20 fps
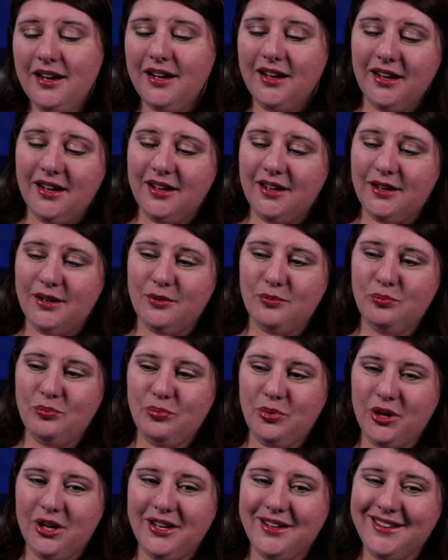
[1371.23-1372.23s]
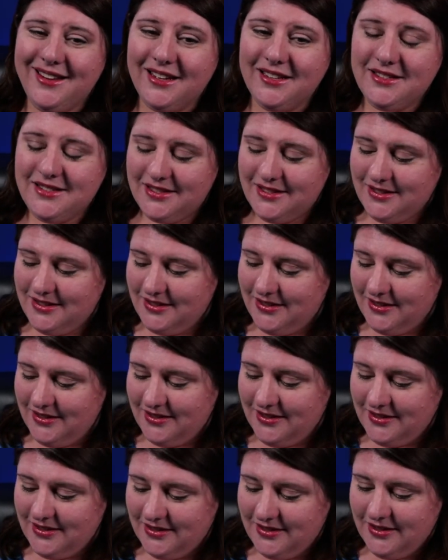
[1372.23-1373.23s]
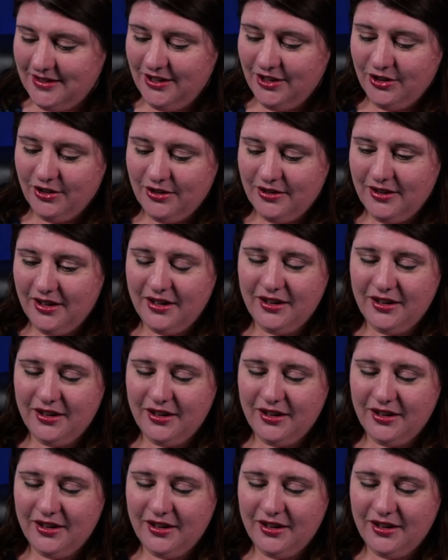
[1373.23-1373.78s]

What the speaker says: But that's, end